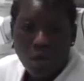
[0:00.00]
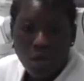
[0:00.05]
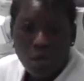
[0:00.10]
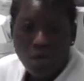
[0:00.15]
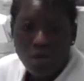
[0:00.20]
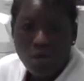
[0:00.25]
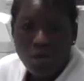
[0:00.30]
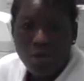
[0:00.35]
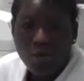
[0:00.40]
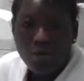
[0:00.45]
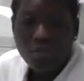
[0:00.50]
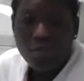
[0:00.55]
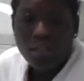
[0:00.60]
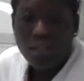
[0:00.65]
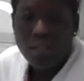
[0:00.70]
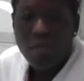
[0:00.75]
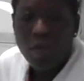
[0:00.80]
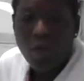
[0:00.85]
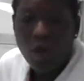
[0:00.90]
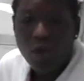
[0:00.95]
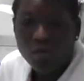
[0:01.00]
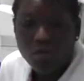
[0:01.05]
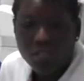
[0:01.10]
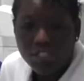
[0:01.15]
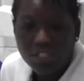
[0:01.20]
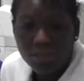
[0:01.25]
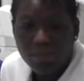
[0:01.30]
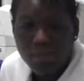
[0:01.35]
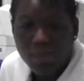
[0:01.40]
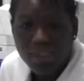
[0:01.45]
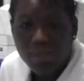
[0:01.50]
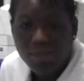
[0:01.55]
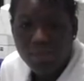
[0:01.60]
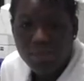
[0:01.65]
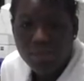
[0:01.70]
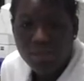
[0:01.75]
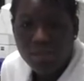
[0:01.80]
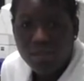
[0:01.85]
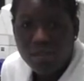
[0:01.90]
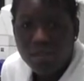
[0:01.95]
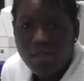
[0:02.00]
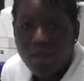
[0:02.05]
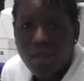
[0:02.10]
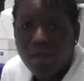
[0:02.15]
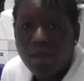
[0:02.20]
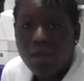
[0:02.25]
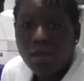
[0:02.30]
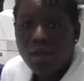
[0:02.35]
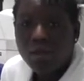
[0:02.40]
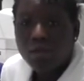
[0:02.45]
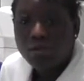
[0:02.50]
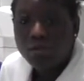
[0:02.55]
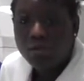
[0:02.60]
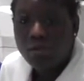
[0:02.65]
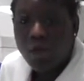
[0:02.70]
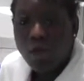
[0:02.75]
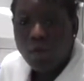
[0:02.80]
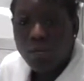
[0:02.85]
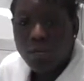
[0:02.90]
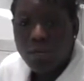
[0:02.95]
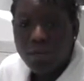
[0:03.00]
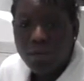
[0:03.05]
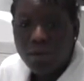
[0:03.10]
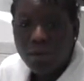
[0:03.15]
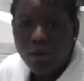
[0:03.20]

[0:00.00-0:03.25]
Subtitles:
look at the older specimens that Darwin